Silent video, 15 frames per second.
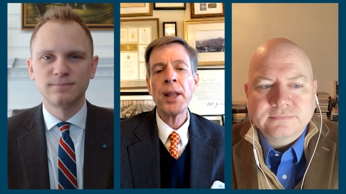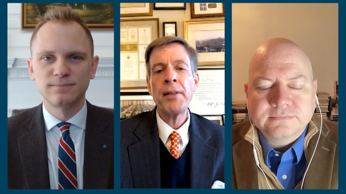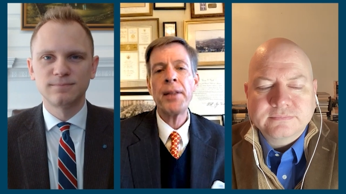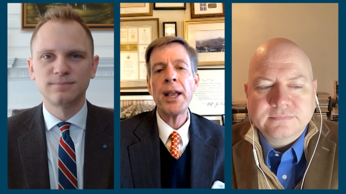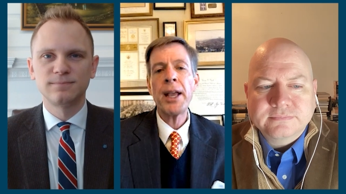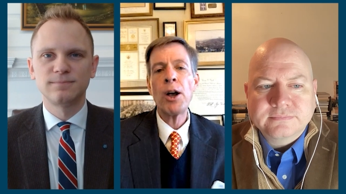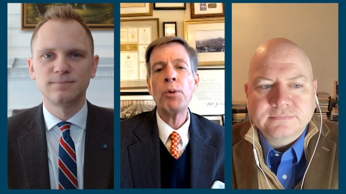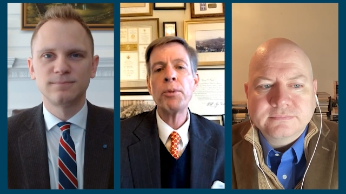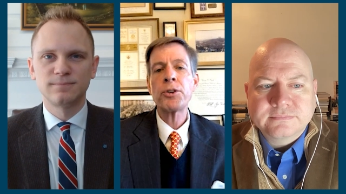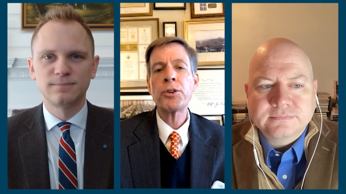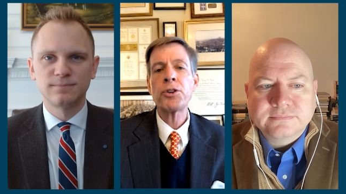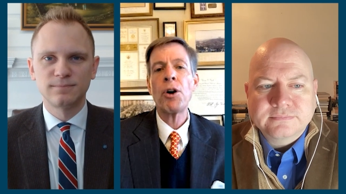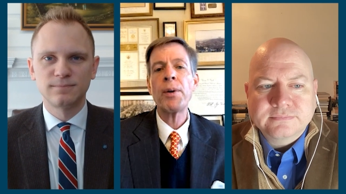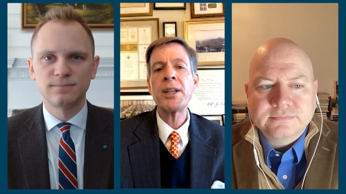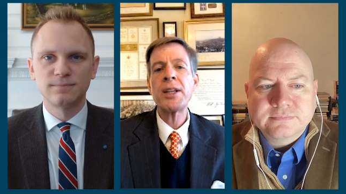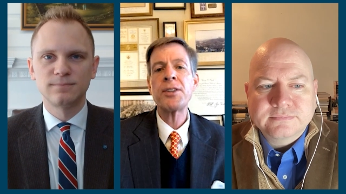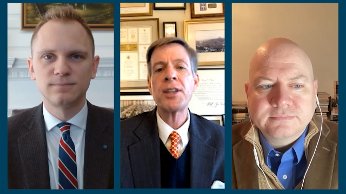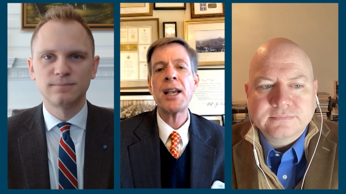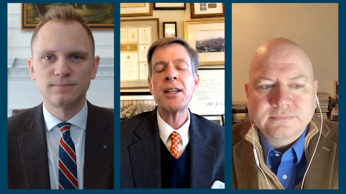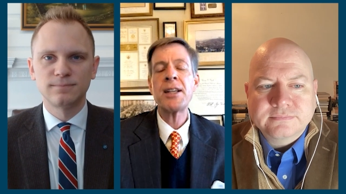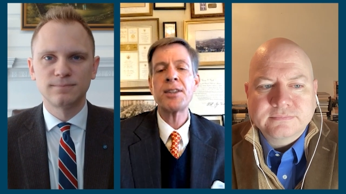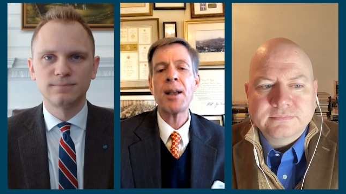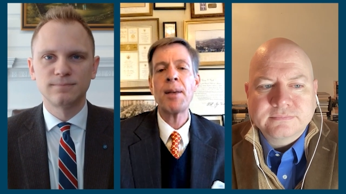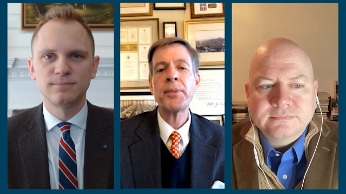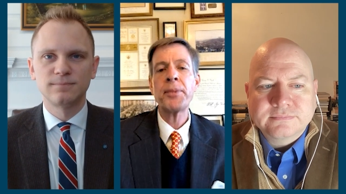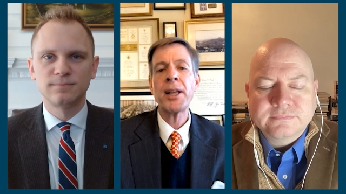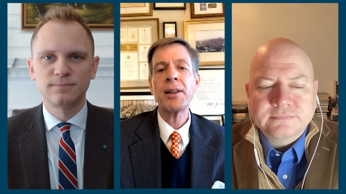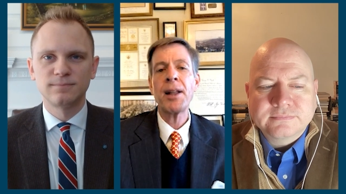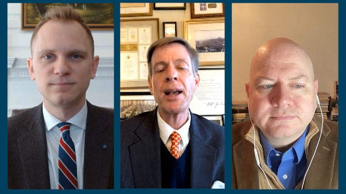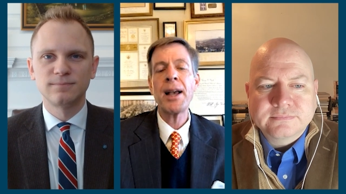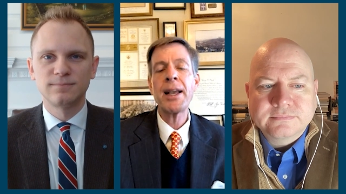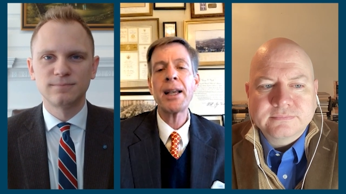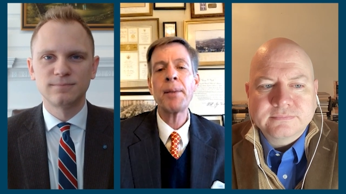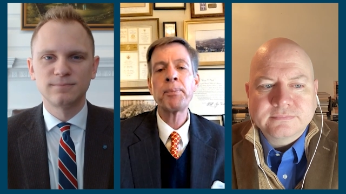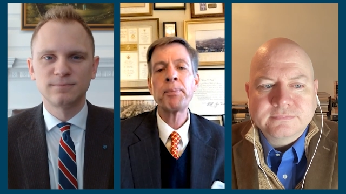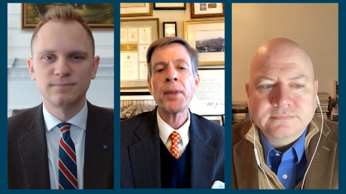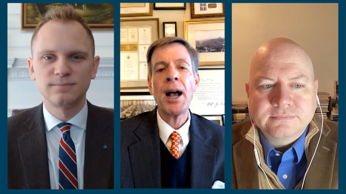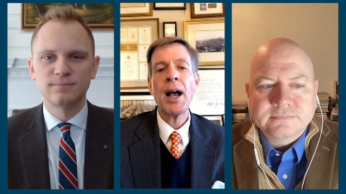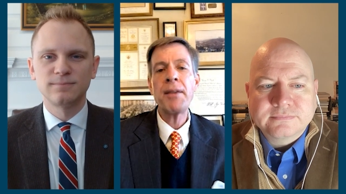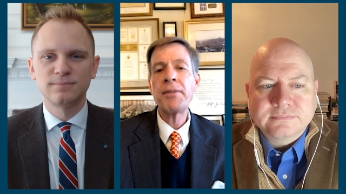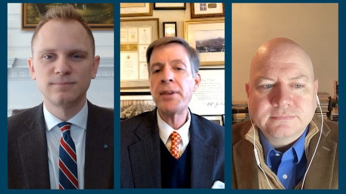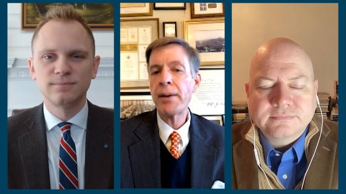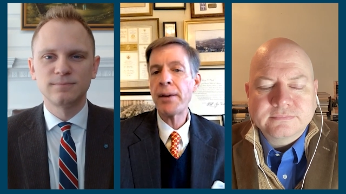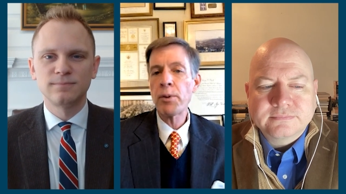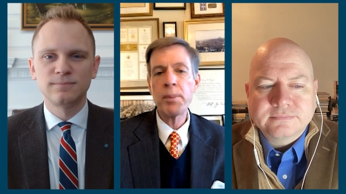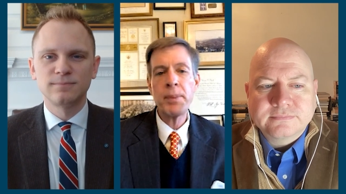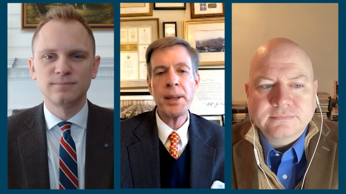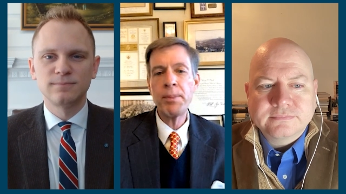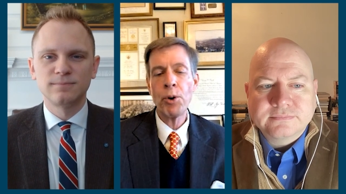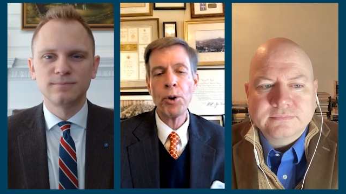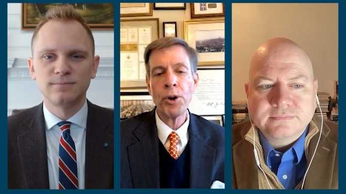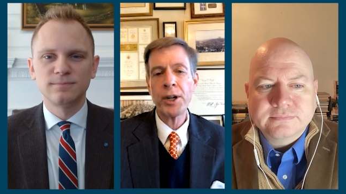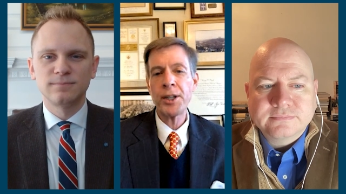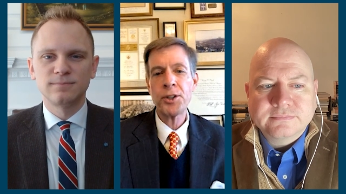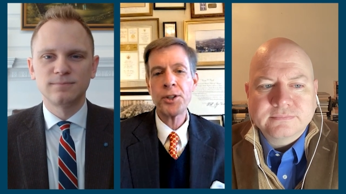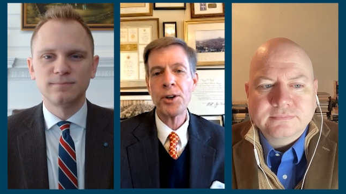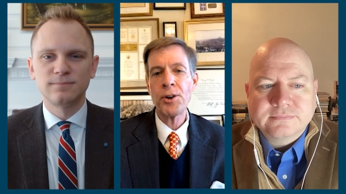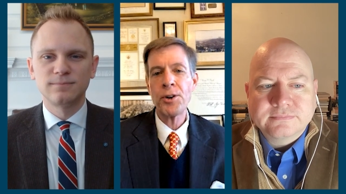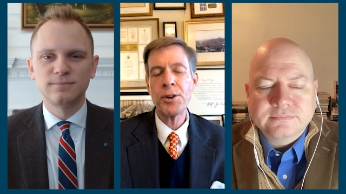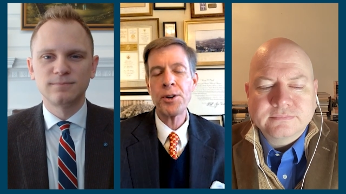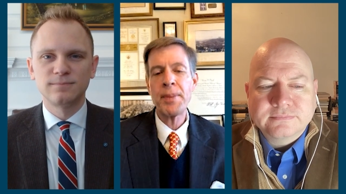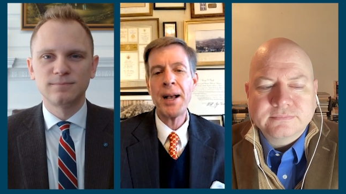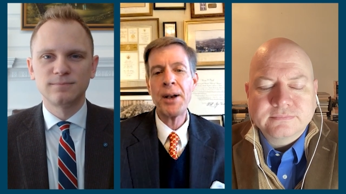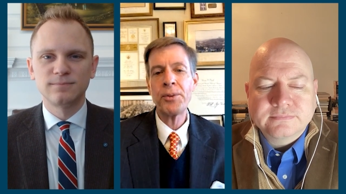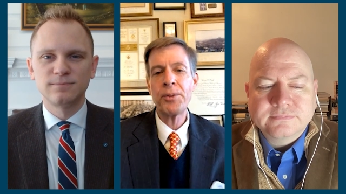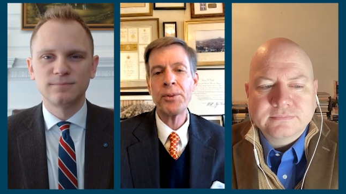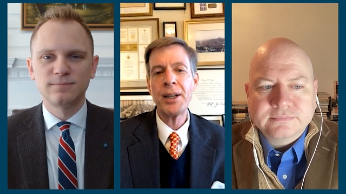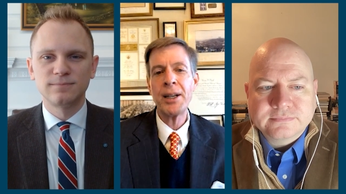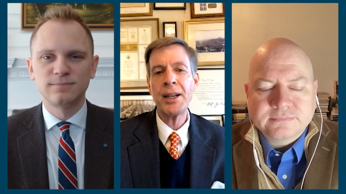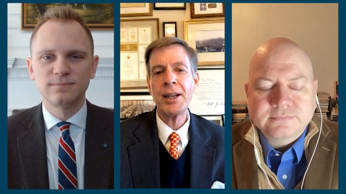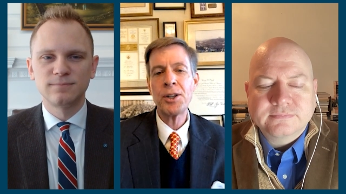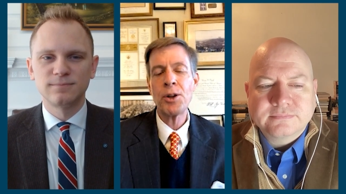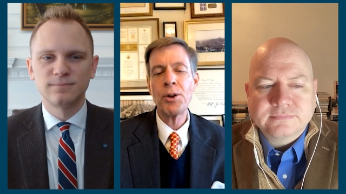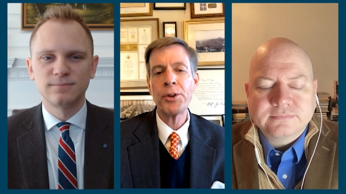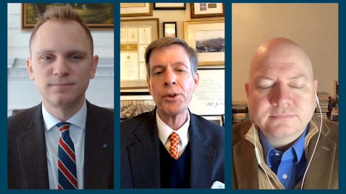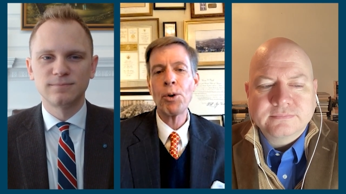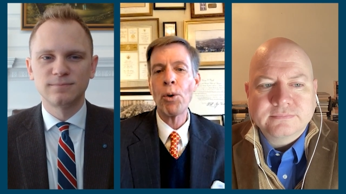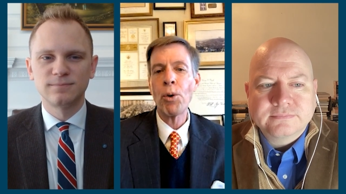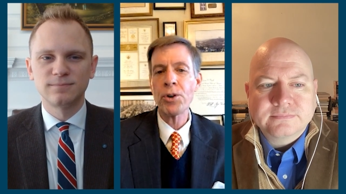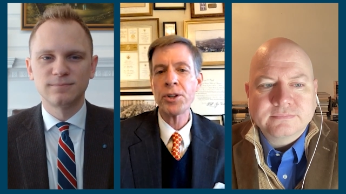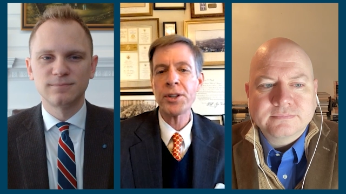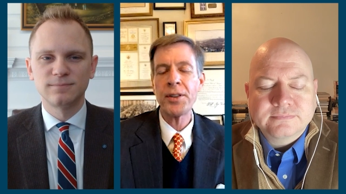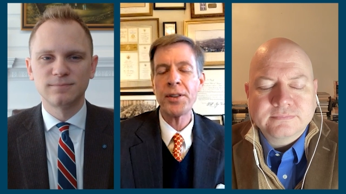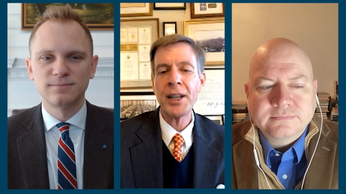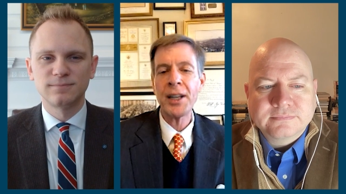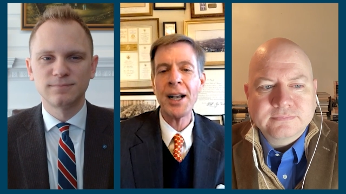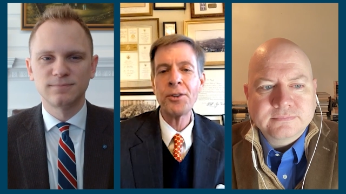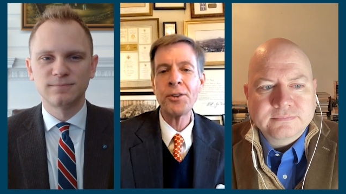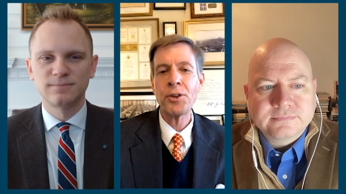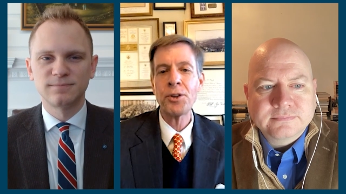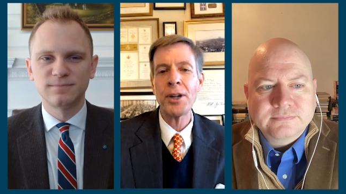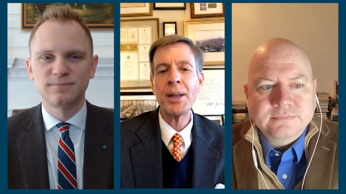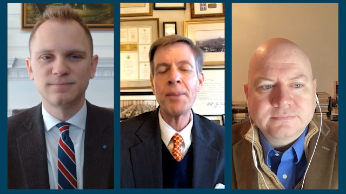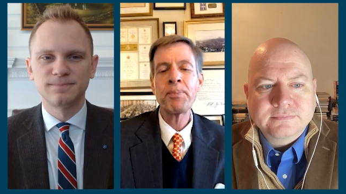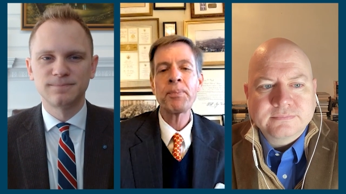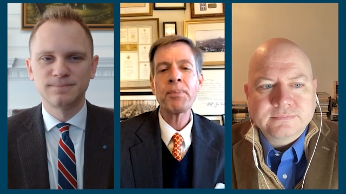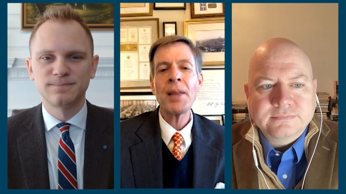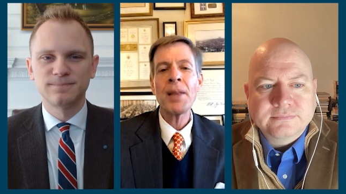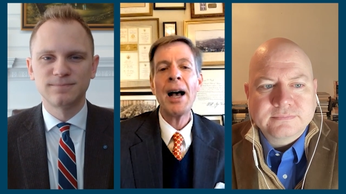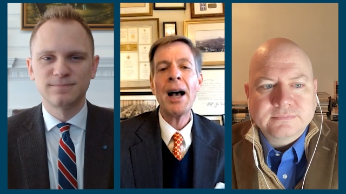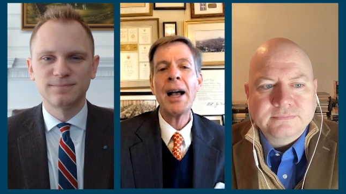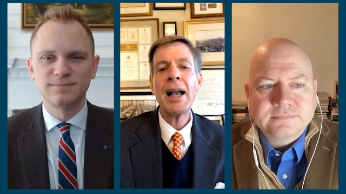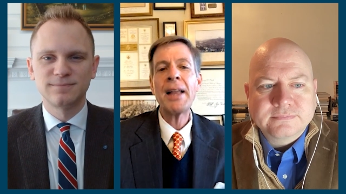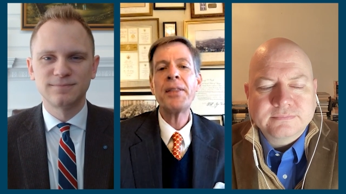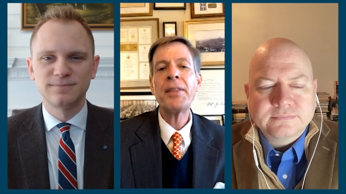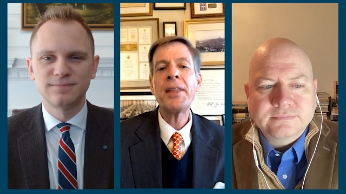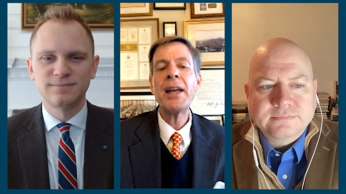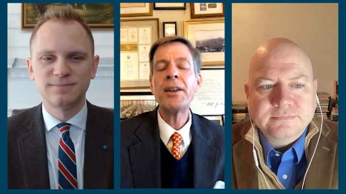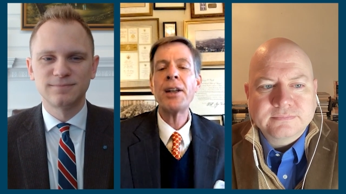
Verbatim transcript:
Speaker 1: they almost always say something like, I've never been more concerned about uh, you know, the course of the country. Uh, and then